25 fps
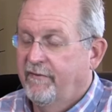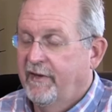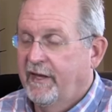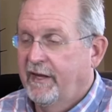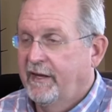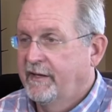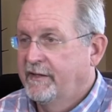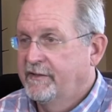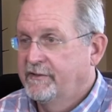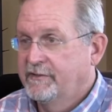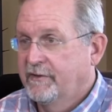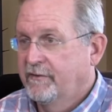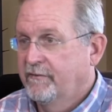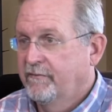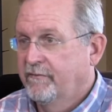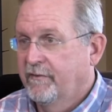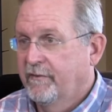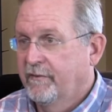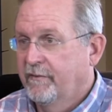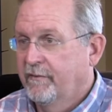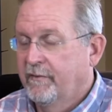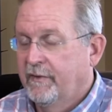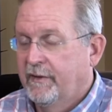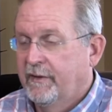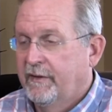advantage
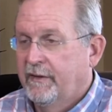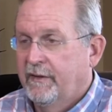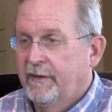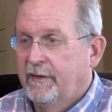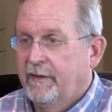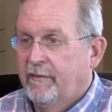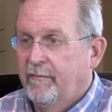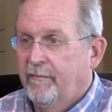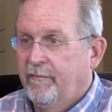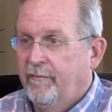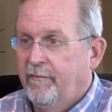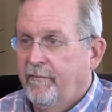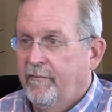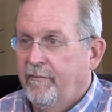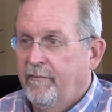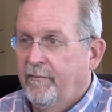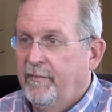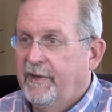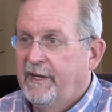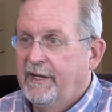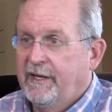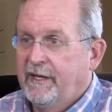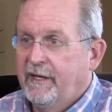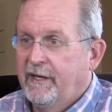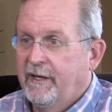over
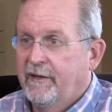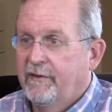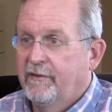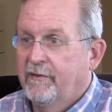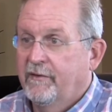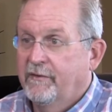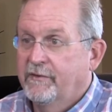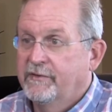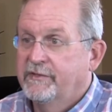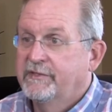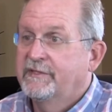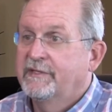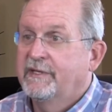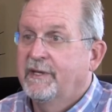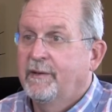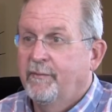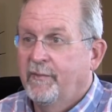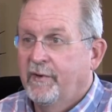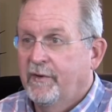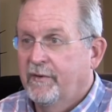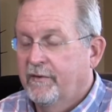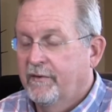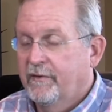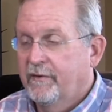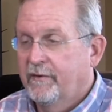many other
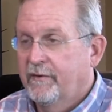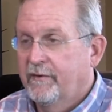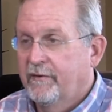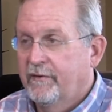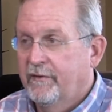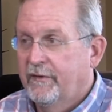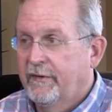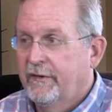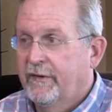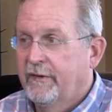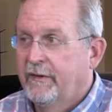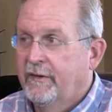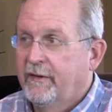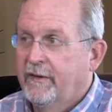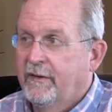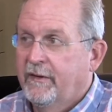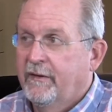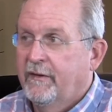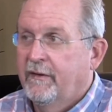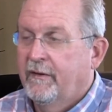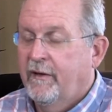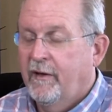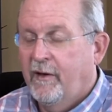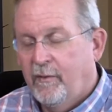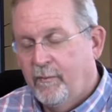similar,
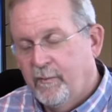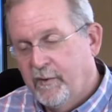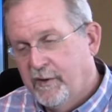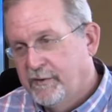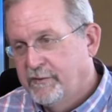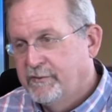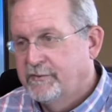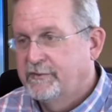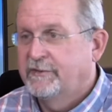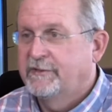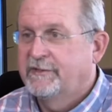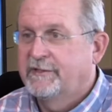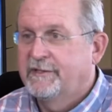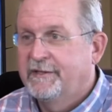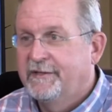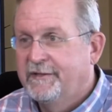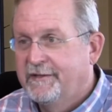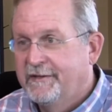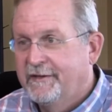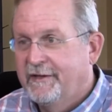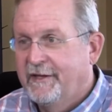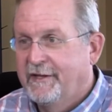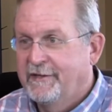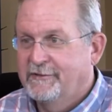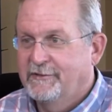almost
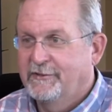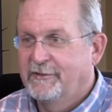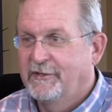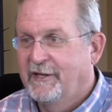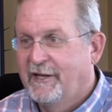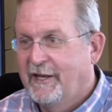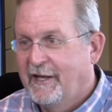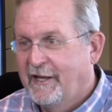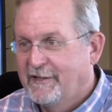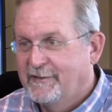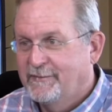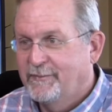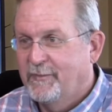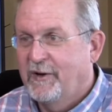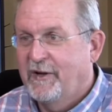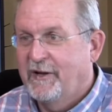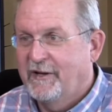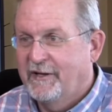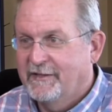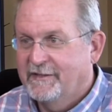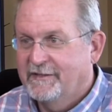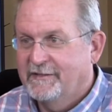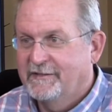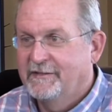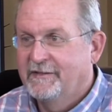as good as
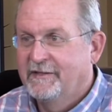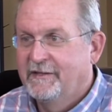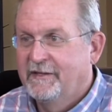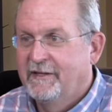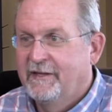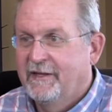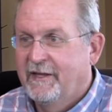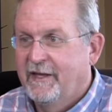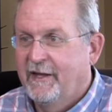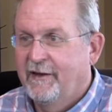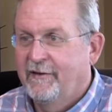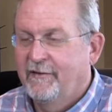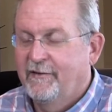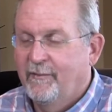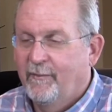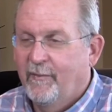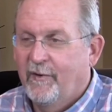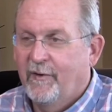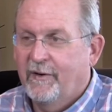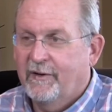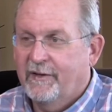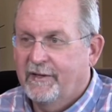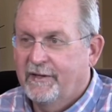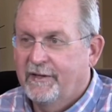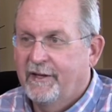products out in the
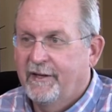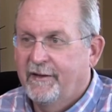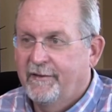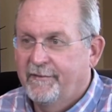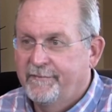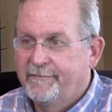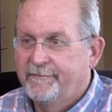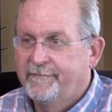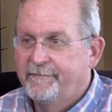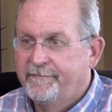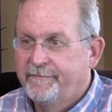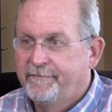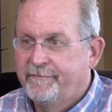market now.